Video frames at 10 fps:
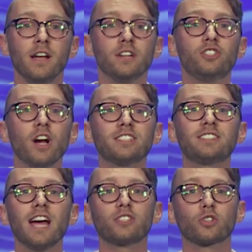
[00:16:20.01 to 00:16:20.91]

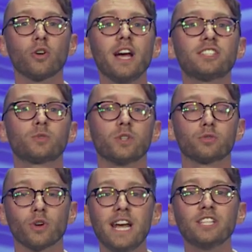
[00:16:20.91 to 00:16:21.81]
Just as Christ
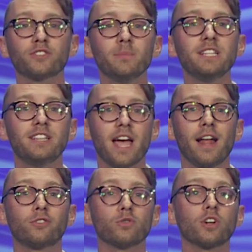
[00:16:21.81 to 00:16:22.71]
was raised from the
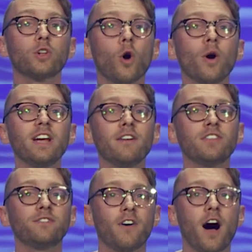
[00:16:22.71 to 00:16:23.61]
dead through the glory of
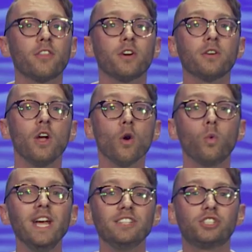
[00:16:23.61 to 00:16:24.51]
the Father,
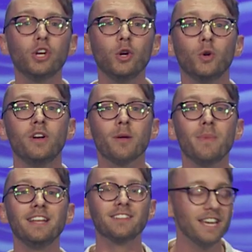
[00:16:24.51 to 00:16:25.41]
we too
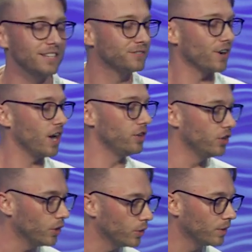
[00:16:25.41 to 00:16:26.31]
may live a
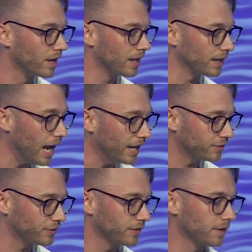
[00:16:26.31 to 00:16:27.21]
new
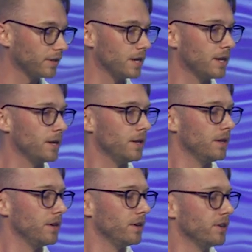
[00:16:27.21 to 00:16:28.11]
life.
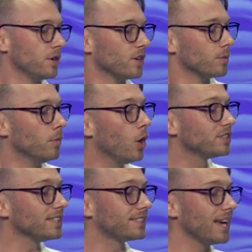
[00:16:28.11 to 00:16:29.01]

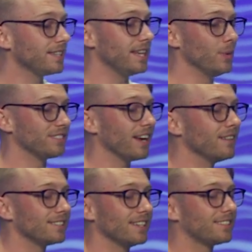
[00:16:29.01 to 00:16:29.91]
Moses says he would
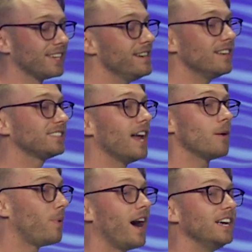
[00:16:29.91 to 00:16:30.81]
tell us that sin does
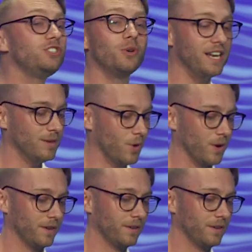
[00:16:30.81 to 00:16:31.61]
not bind you anymore.